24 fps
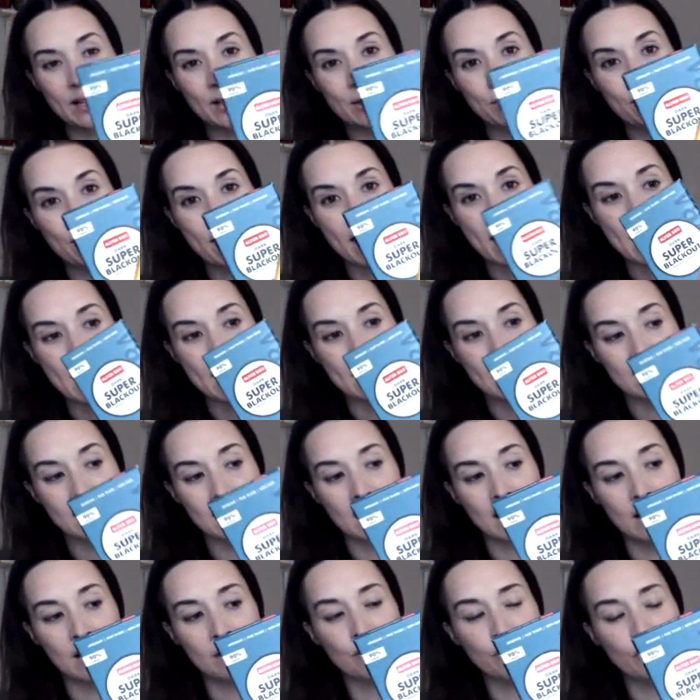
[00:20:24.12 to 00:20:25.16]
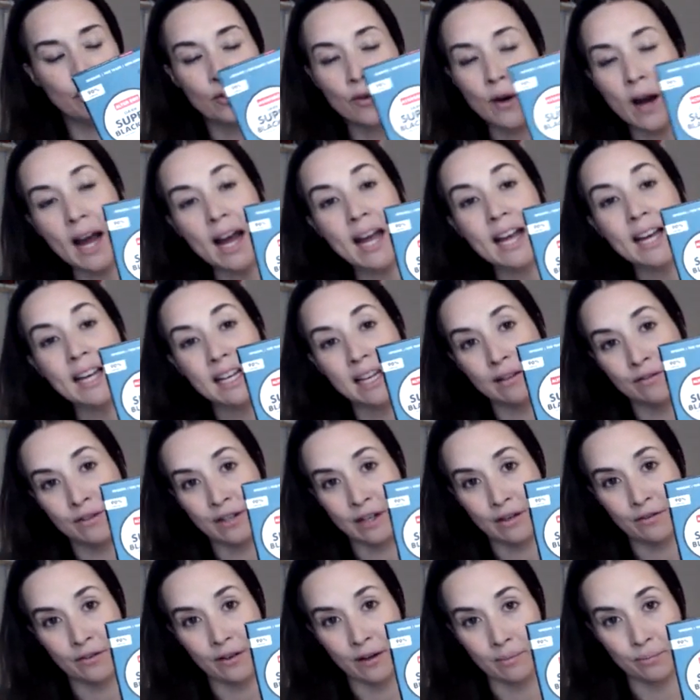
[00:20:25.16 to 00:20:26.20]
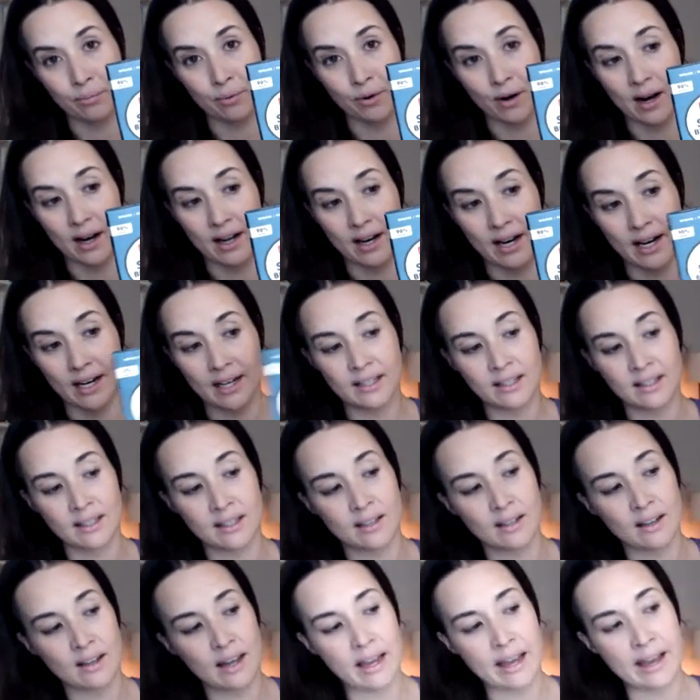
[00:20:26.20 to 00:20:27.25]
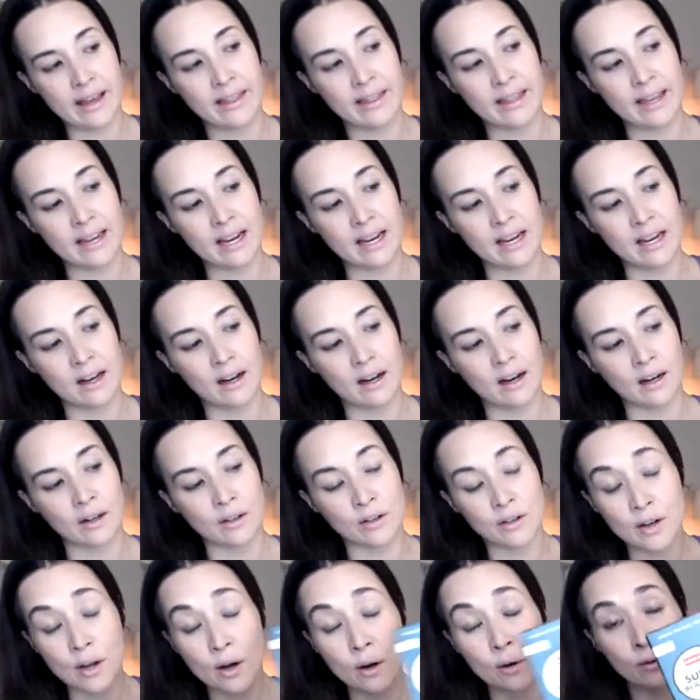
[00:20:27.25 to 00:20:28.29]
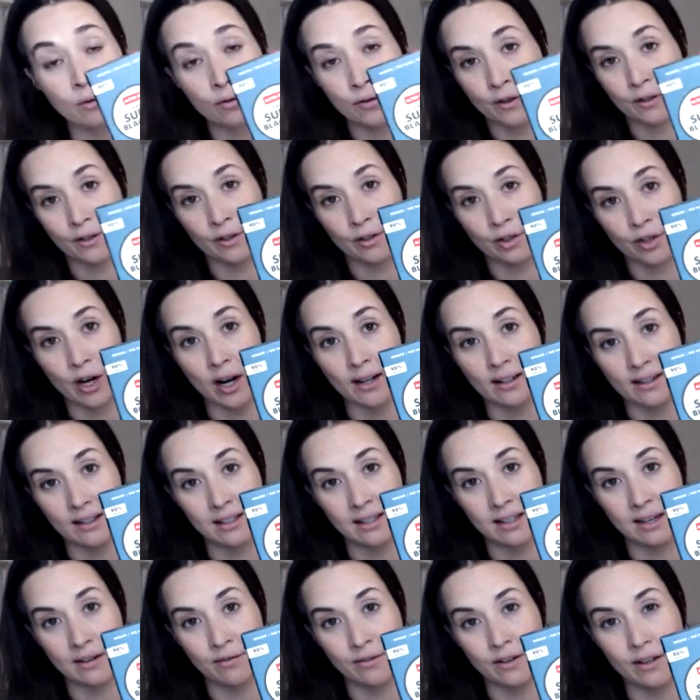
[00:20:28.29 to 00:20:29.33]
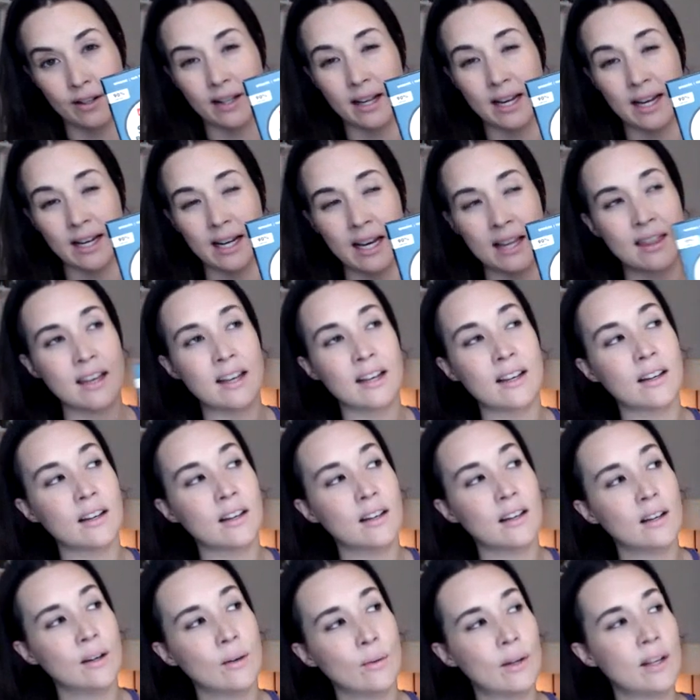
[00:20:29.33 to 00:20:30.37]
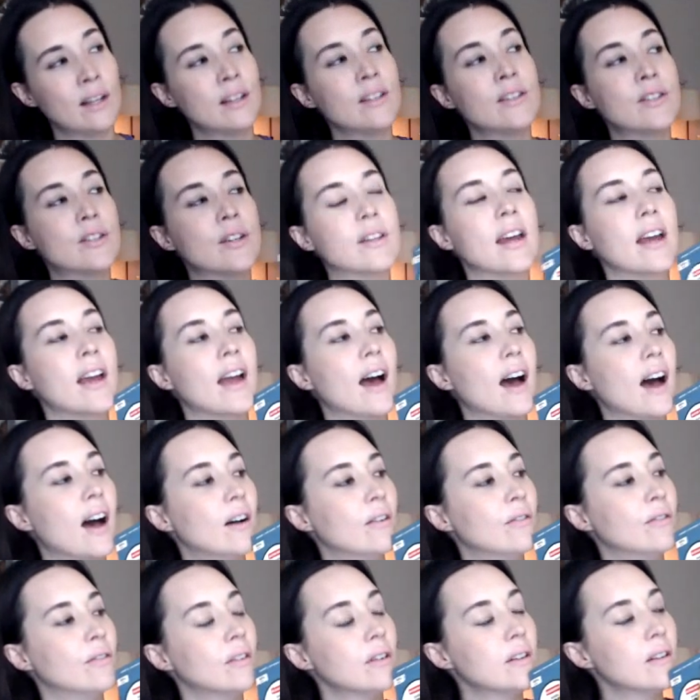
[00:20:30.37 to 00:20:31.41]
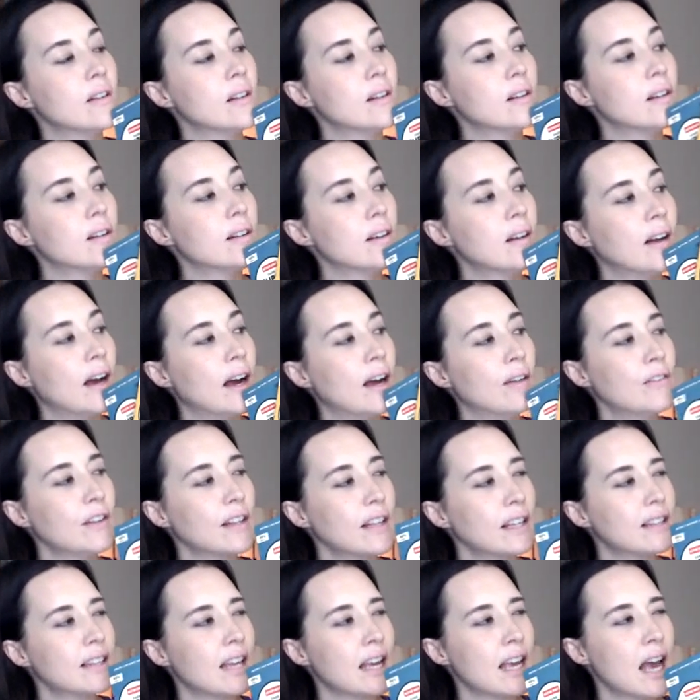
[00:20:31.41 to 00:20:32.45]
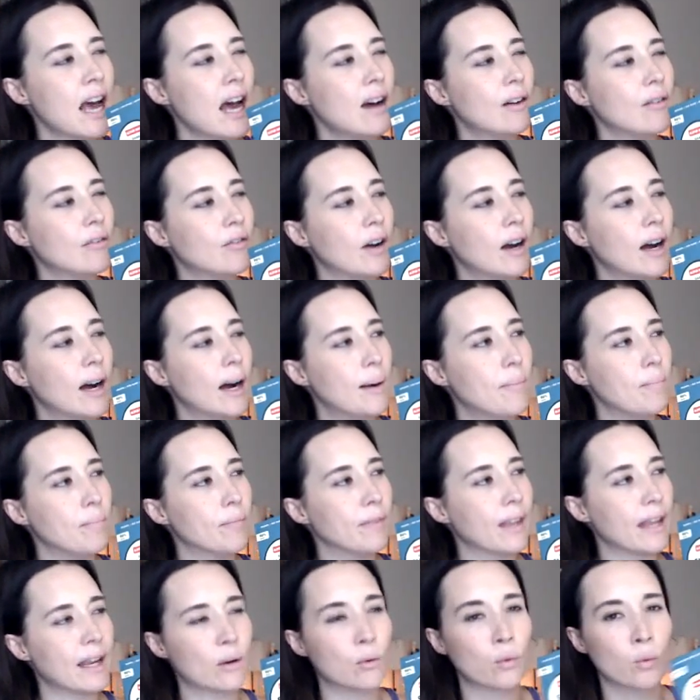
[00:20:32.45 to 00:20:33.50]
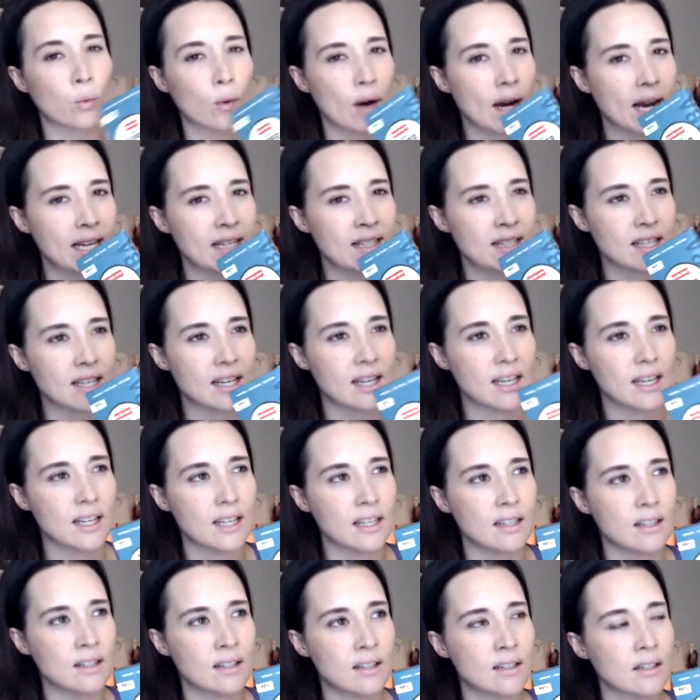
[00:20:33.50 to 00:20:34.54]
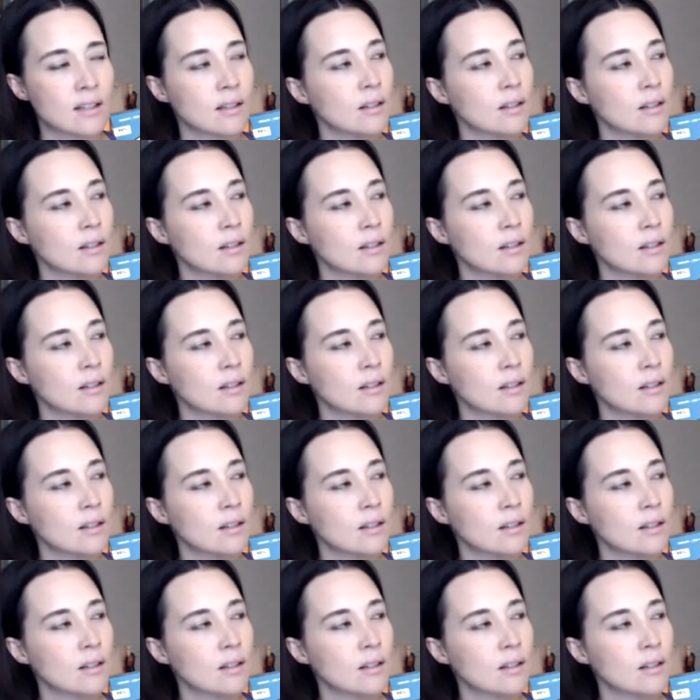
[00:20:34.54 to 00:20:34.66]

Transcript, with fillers: makes a variety of different products, and they are known for their chocolates, I feel like. I think, what else do they have? I feel like they have um, like rices.